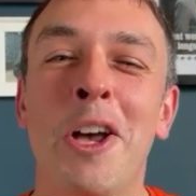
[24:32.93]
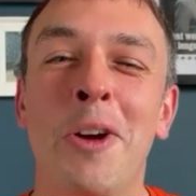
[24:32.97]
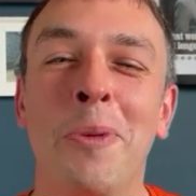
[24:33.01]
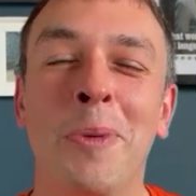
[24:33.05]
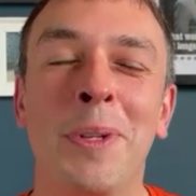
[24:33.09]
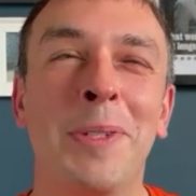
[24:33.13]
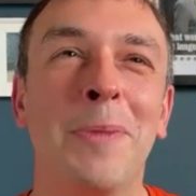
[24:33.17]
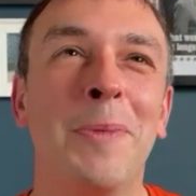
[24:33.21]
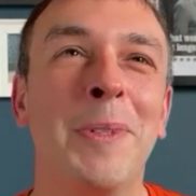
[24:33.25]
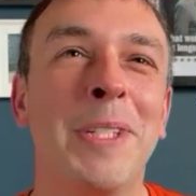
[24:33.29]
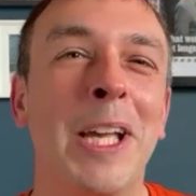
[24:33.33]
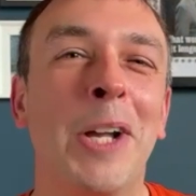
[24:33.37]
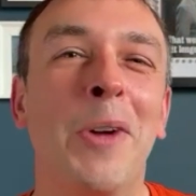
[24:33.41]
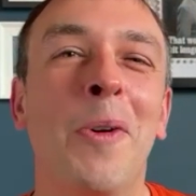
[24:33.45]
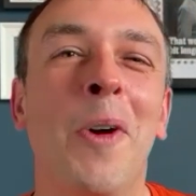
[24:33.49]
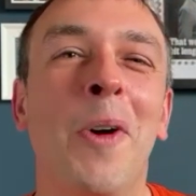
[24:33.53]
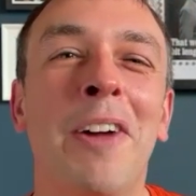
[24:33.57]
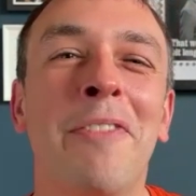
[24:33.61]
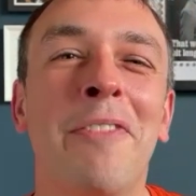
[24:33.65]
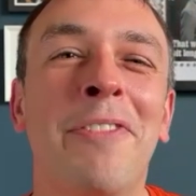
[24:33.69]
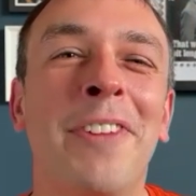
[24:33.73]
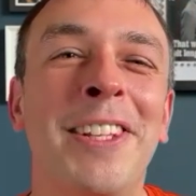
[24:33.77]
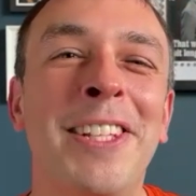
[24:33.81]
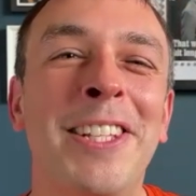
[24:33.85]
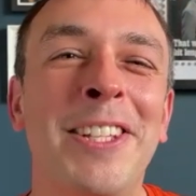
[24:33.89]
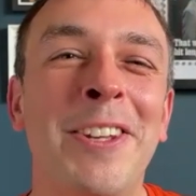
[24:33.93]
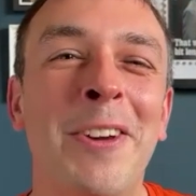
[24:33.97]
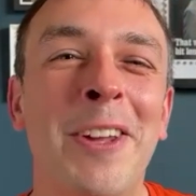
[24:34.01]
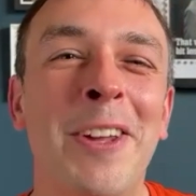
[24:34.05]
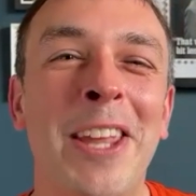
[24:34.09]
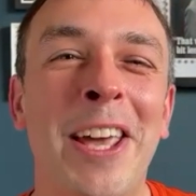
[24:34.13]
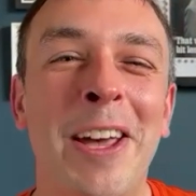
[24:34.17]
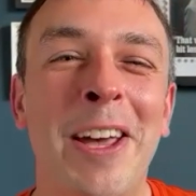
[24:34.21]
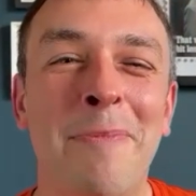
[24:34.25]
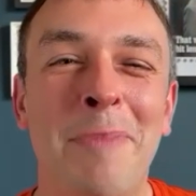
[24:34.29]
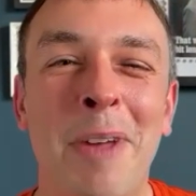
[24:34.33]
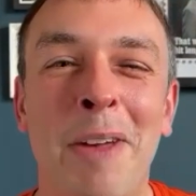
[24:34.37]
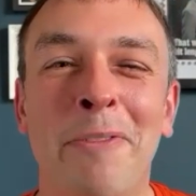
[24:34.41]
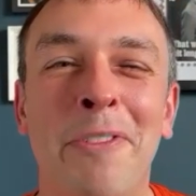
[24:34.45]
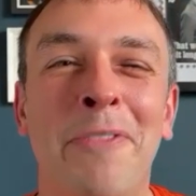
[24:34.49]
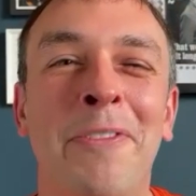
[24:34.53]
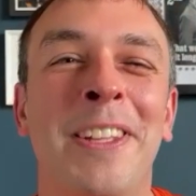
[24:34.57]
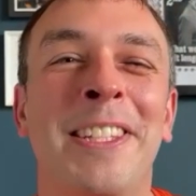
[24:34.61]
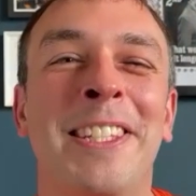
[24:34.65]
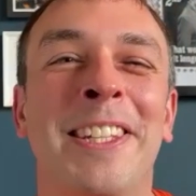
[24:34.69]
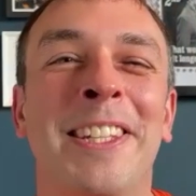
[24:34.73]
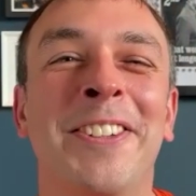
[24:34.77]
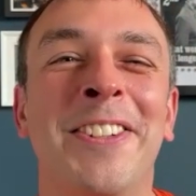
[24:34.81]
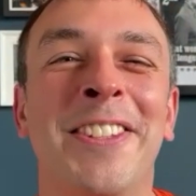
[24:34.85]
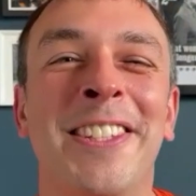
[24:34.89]
Was it quite fun doing a bit of a
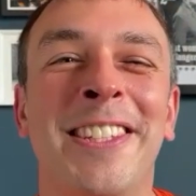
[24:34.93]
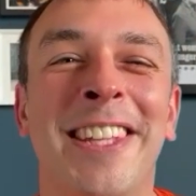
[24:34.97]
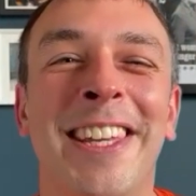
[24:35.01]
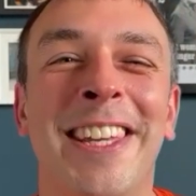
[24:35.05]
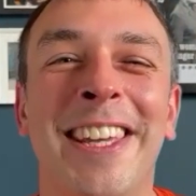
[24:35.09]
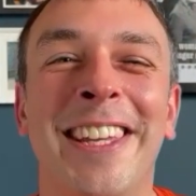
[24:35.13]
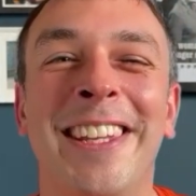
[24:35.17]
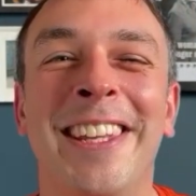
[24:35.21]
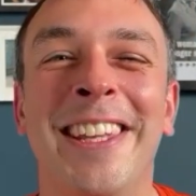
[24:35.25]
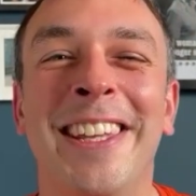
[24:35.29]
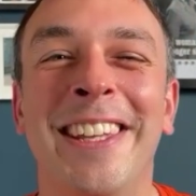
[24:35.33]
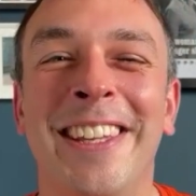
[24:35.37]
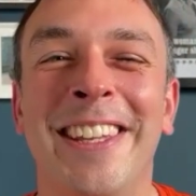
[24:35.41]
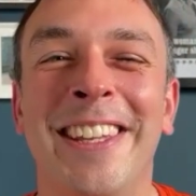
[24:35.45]
physical scene?